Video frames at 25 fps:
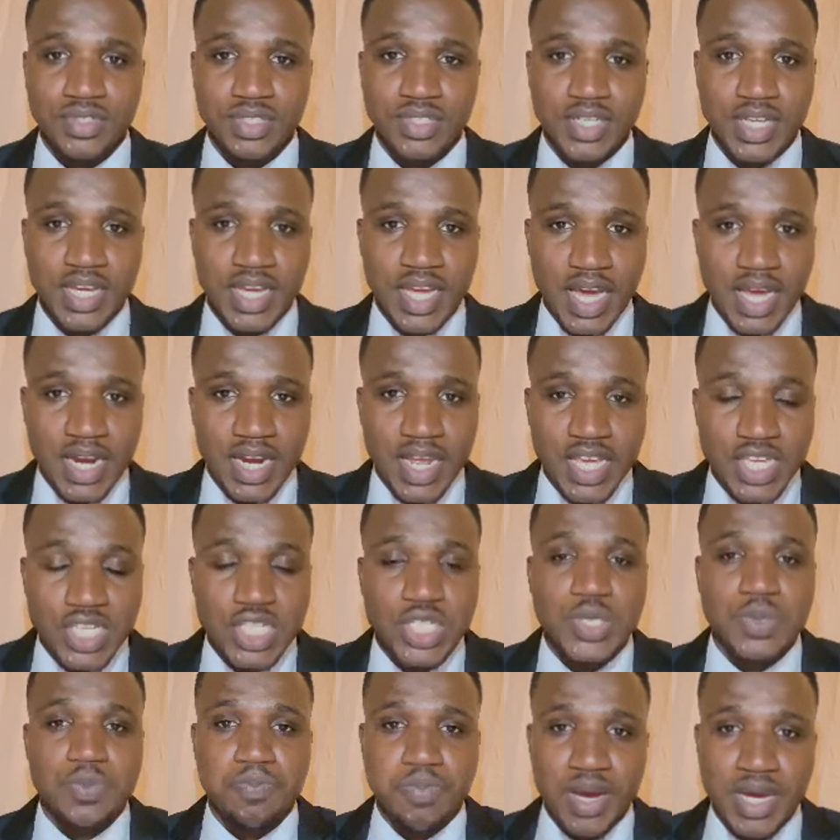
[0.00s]

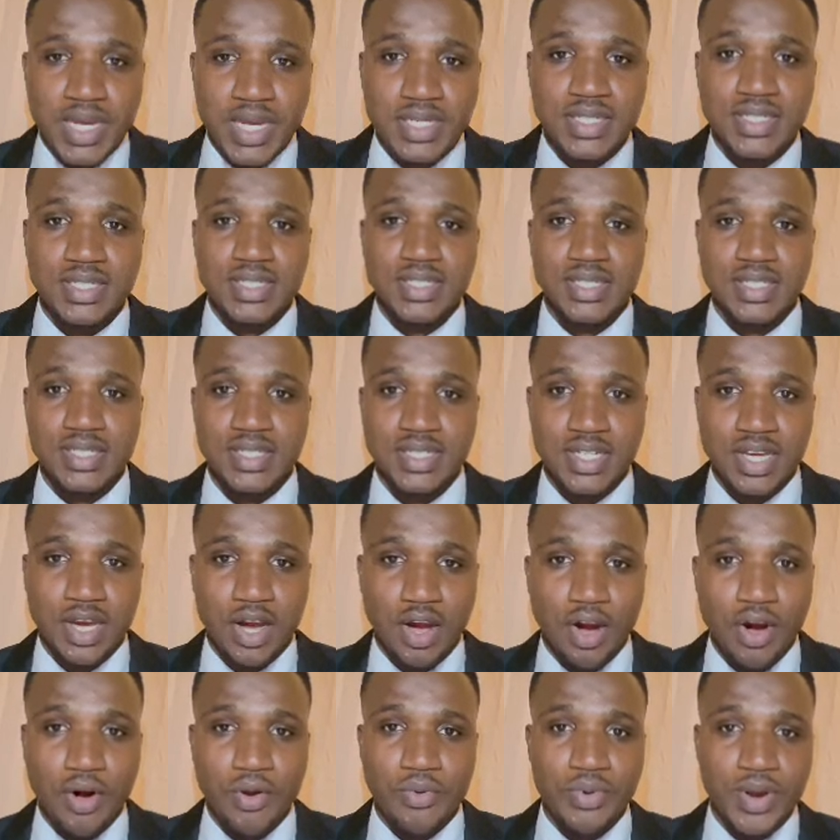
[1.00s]
expand
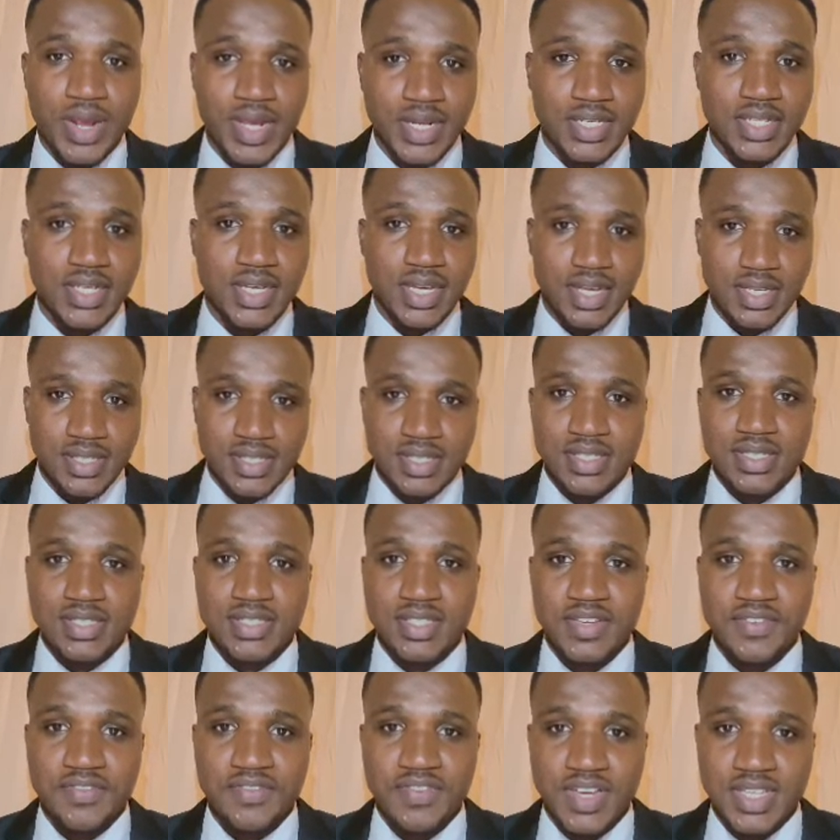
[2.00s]
their already
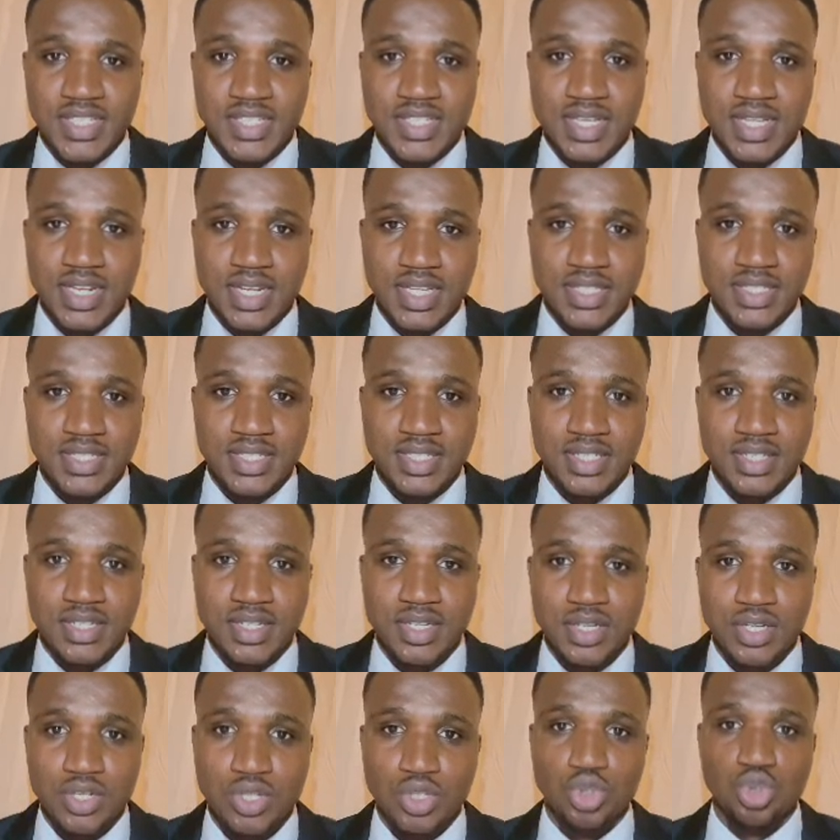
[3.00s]
existing facility
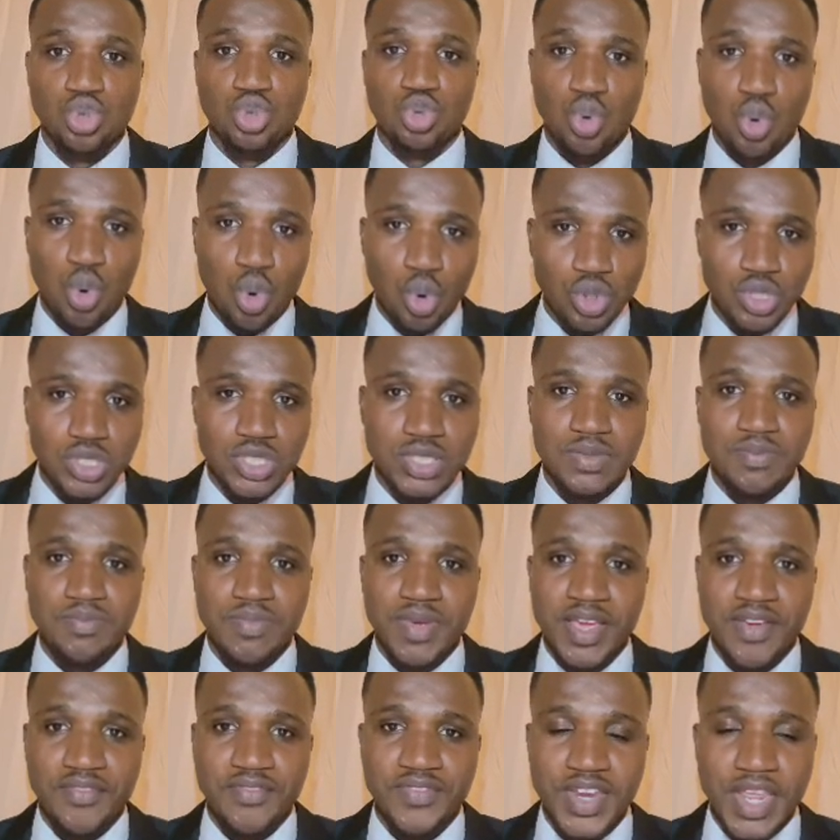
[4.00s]
to host
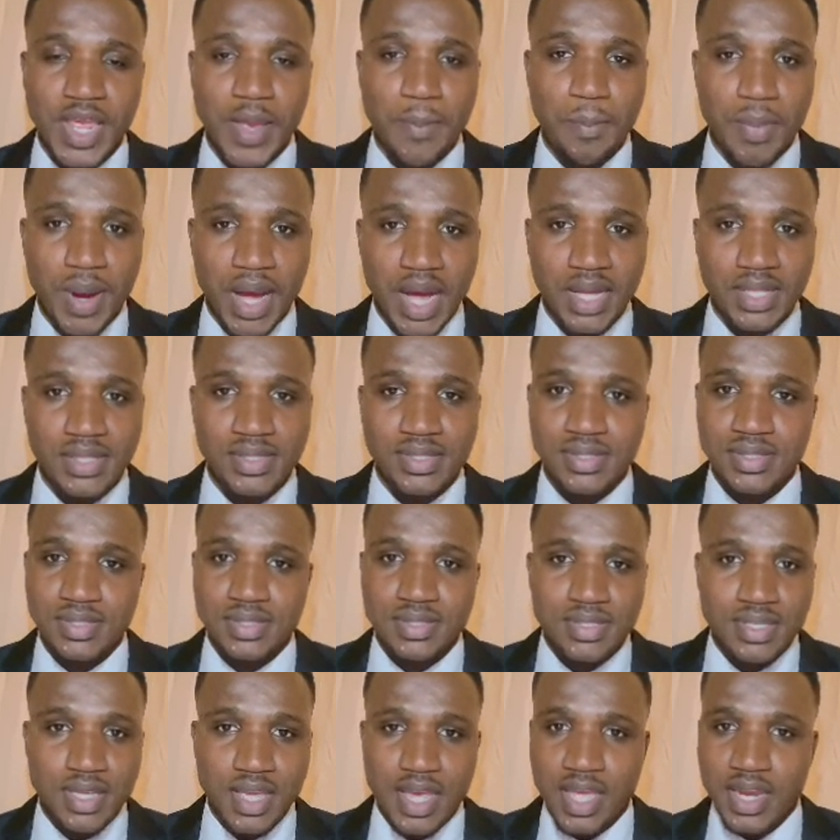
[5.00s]
birthday
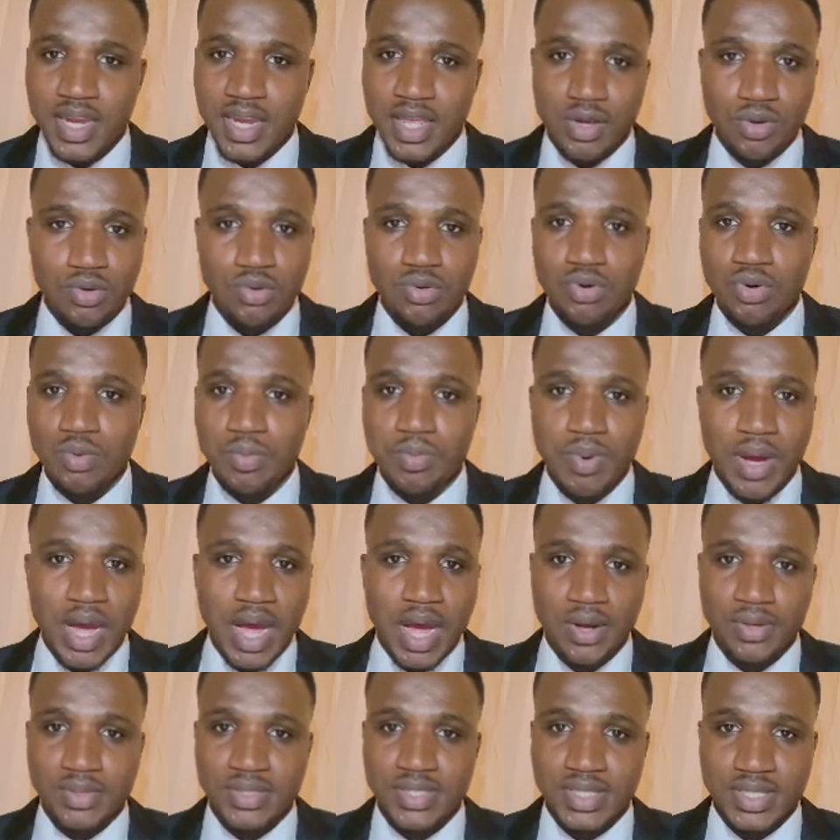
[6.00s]
parties and a group
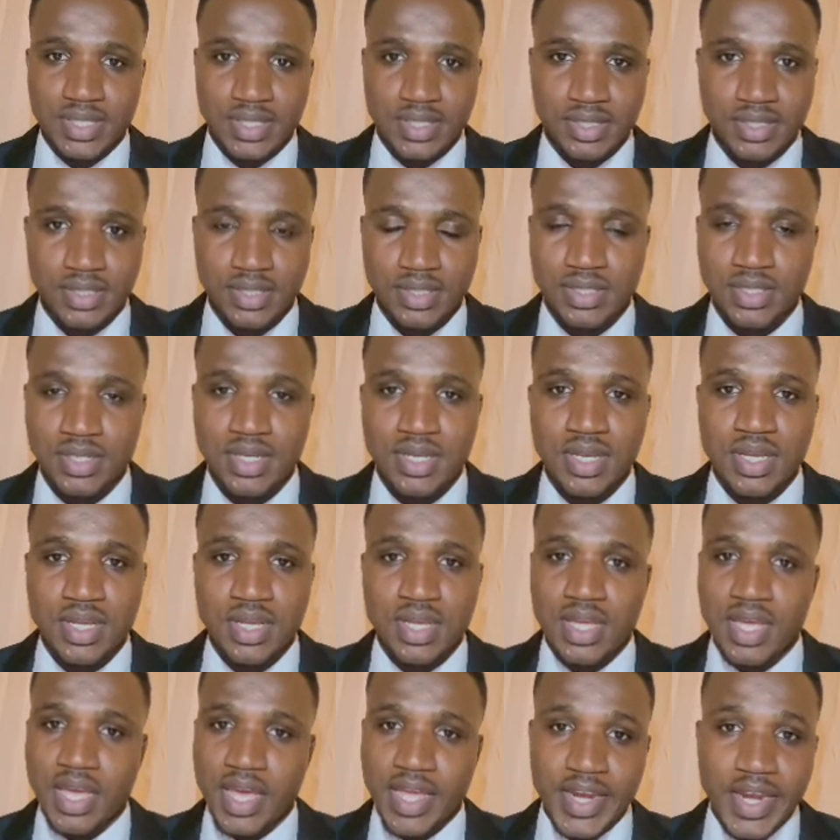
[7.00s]
outing.
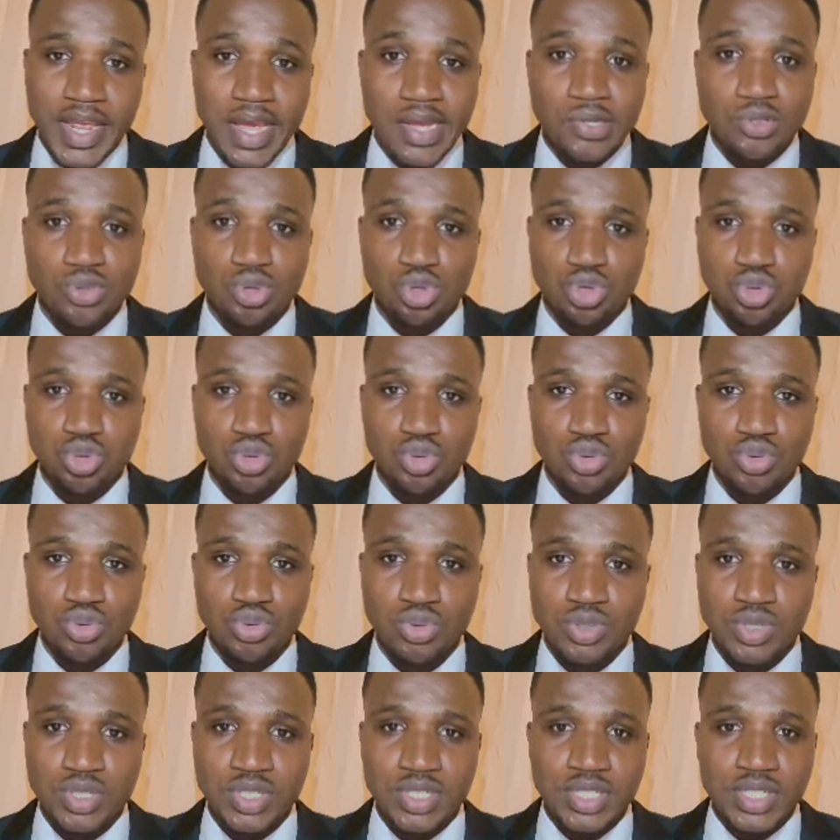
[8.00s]
And then
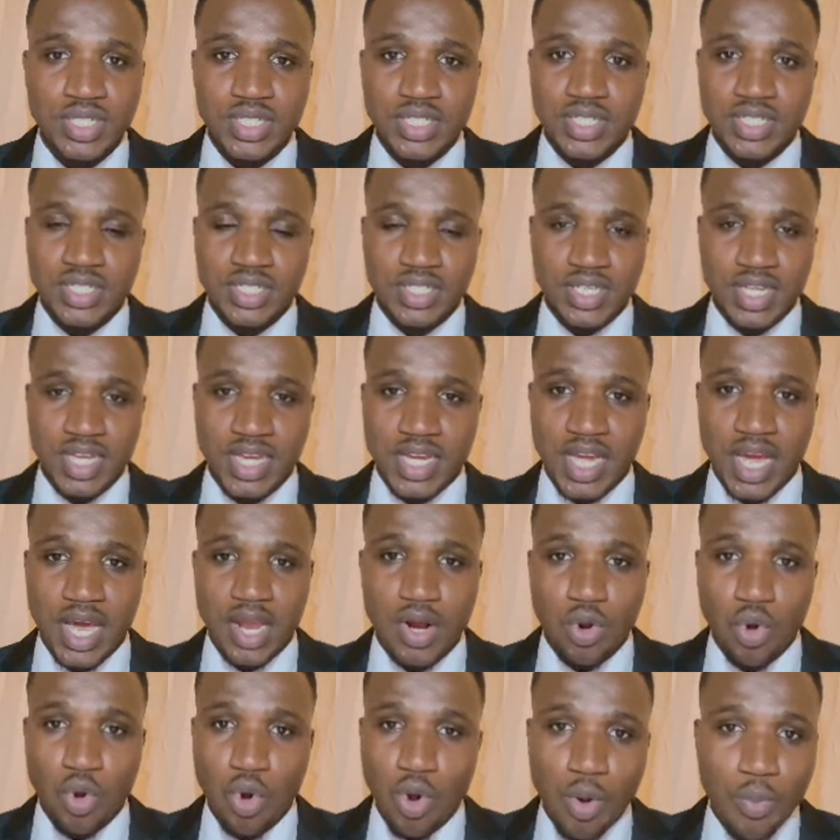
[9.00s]
two, they
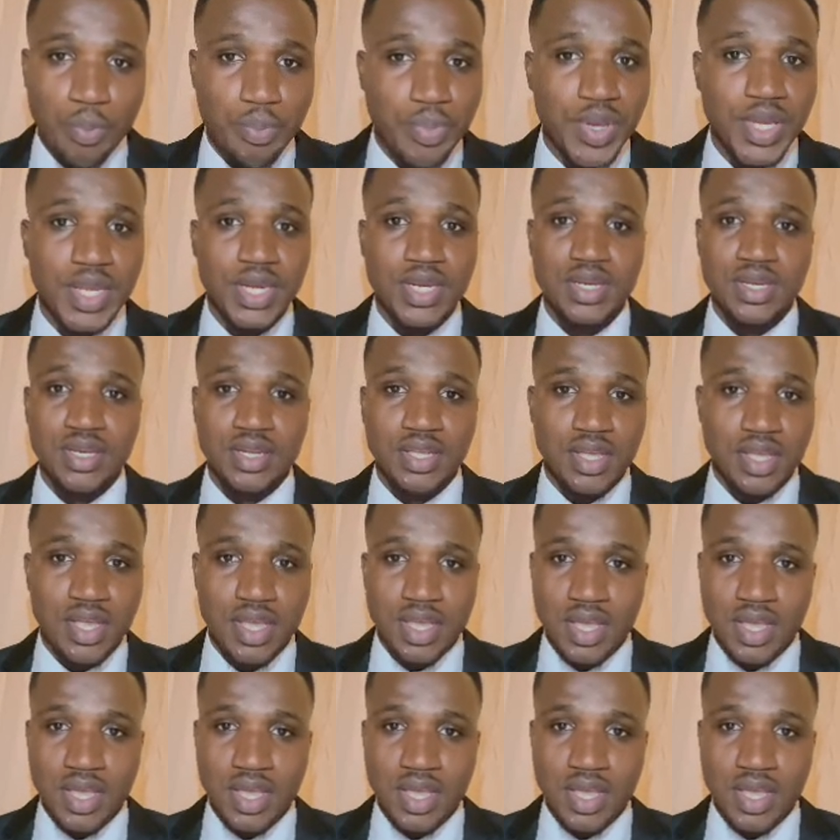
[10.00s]
can open